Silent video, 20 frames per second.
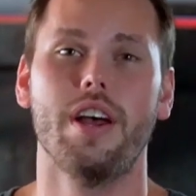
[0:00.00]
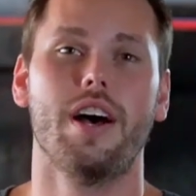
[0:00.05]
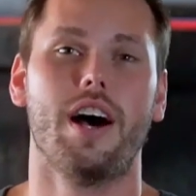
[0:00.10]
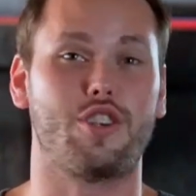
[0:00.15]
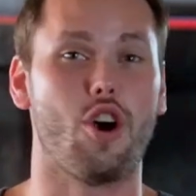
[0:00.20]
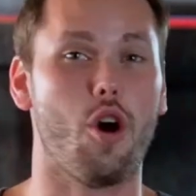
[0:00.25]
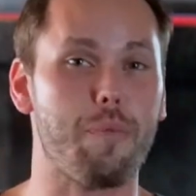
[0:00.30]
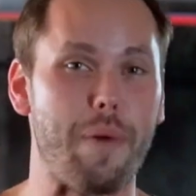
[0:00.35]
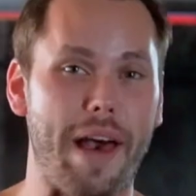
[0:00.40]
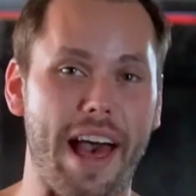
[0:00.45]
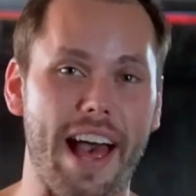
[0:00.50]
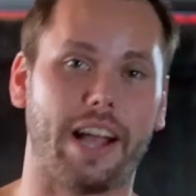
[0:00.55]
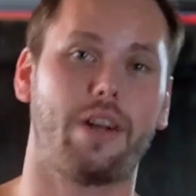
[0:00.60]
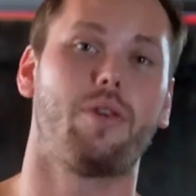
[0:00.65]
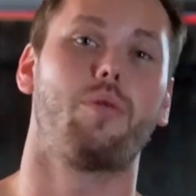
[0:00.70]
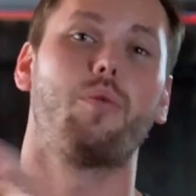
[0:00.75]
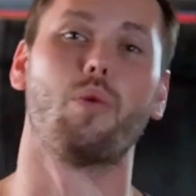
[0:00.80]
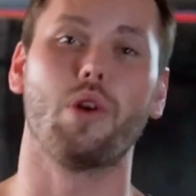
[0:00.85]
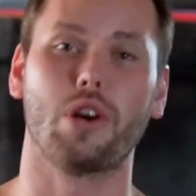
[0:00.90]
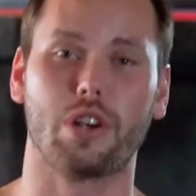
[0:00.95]
Go back,
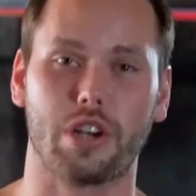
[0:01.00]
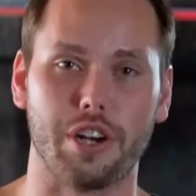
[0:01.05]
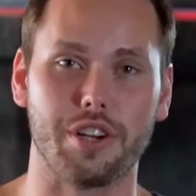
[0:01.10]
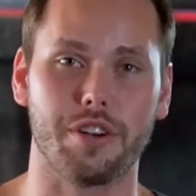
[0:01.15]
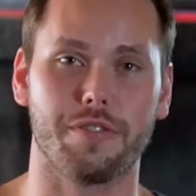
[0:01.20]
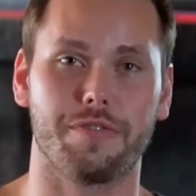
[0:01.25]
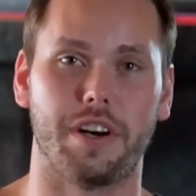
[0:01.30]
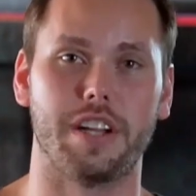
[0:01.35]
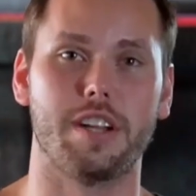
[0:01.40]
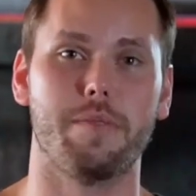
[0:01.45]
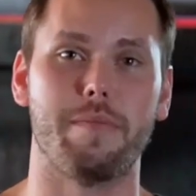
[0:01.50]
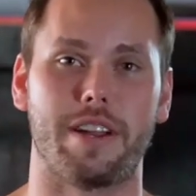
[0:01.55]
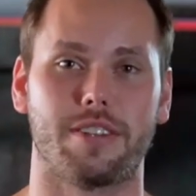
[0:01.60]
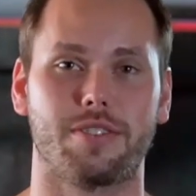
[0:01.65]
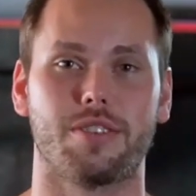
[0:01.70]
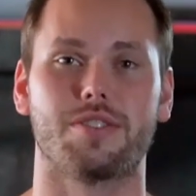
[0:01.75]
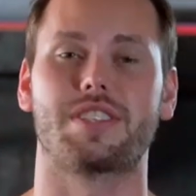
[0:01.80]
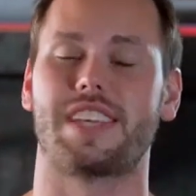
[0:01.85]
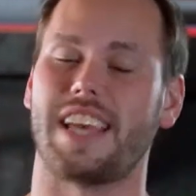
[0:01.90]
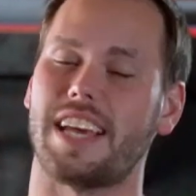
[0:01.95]
work on your
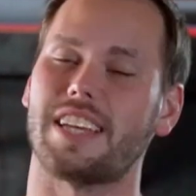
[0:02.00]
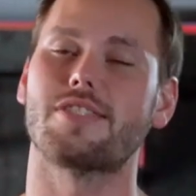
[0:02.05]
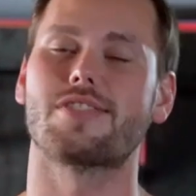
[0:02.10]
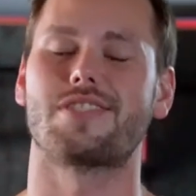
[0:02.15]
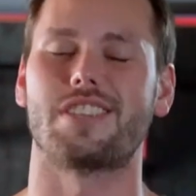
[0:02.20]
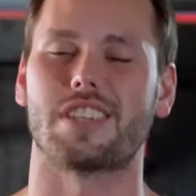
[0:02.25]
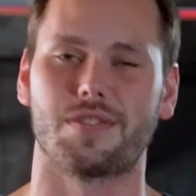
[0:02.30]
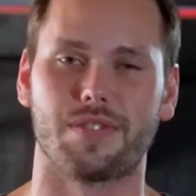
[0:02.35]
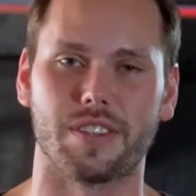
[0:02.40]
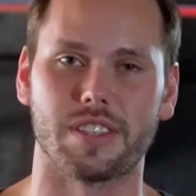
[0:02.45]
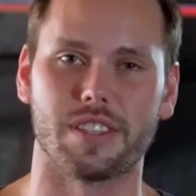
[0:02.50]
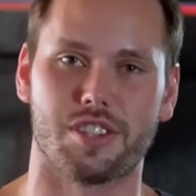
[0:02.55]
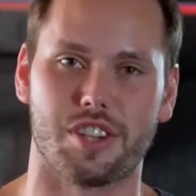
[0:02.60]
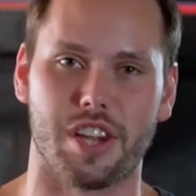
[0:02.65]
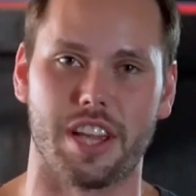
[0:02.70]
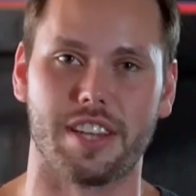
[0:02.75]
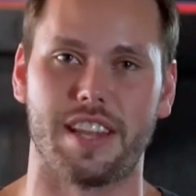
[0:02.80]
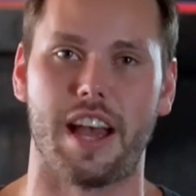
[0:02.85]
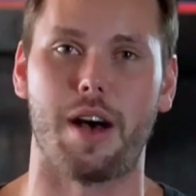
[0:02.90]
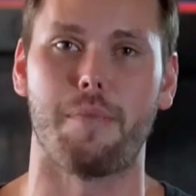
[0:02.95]
fundamentals, get your 6-foot
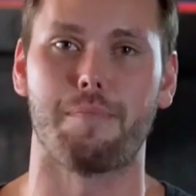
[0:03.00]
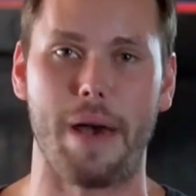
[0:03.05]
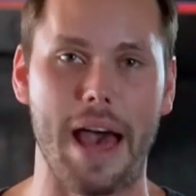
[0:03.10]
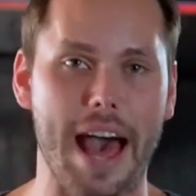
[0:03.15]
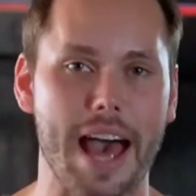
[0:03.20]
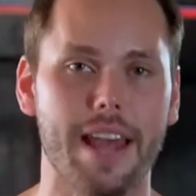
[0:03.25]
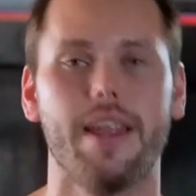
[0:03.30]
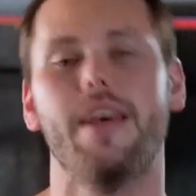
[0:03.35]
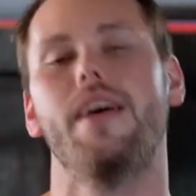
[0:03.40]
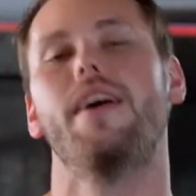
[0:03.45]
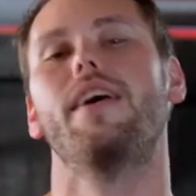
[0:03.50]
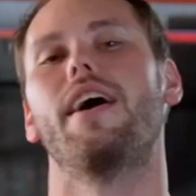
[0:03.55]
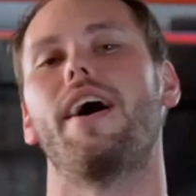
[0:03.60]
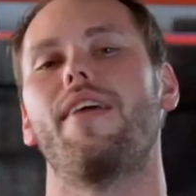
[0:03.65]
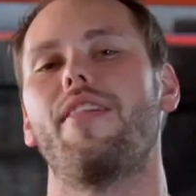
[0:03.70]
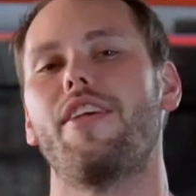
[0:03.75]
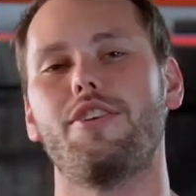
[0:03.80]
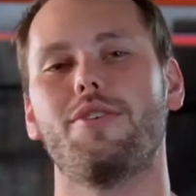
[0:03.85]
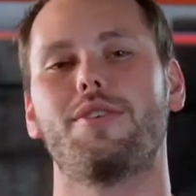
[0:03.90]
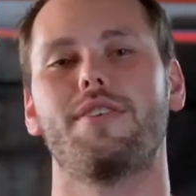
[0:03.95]
Lache down pat,
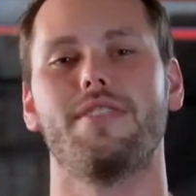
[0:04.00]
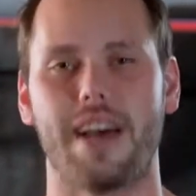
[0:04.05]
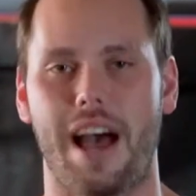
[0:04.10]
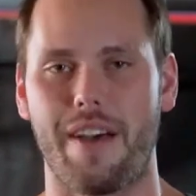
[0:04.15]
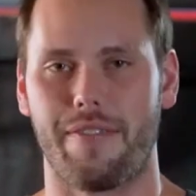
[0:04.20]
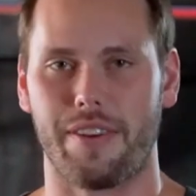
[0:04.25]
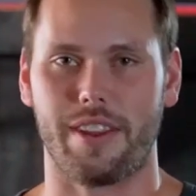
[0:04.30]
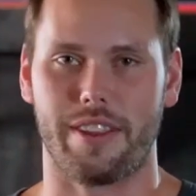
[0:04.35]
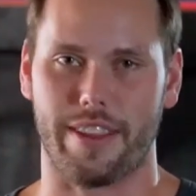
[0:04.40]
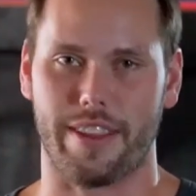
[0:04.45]
and then you can dive into